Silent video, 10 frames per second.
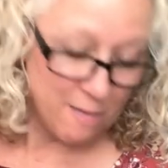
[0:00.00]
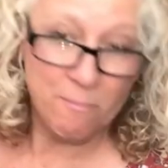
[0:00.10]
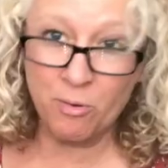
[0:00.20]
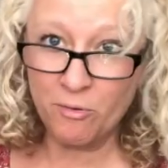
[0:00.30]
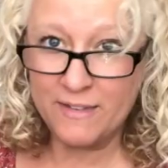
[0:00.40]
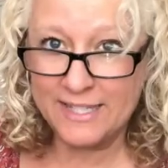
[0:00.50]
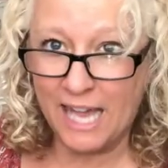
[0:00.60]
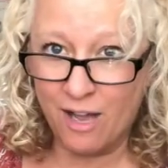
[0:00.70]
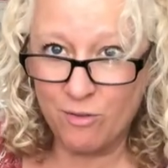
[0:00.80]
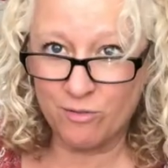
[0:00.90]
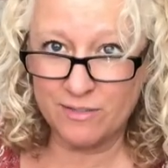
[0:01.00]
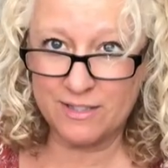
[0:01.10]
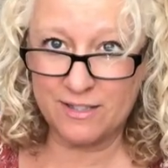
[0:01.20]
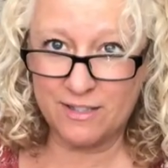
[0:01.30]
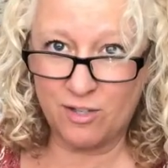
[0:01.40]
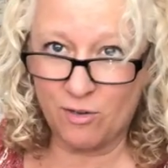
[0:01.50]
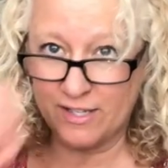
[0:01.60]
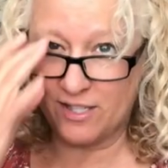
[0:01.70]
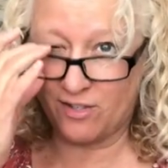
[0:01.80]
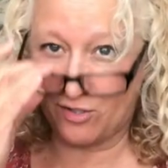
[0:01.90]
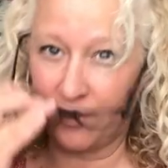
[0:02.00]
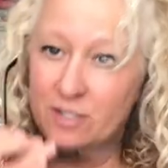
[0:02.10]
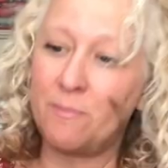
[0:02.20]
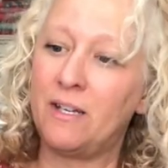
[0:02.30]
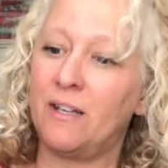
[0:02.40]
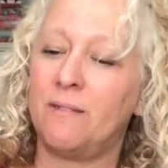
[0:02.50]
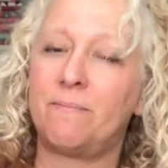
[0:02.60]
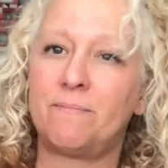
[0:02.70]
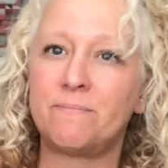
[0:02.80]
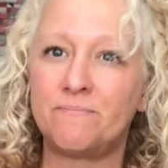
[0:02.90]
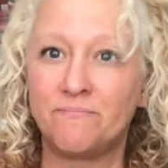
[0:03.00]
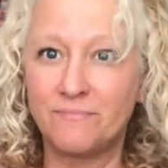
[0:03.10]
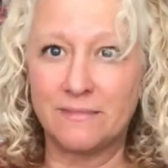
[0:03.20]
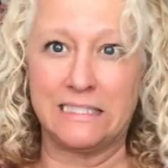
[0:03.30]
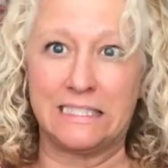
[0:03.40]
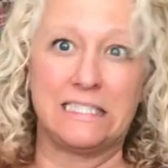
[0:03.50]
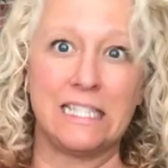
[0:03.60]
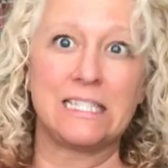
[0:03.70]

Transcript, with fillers: pull these out. You guys encourage me to get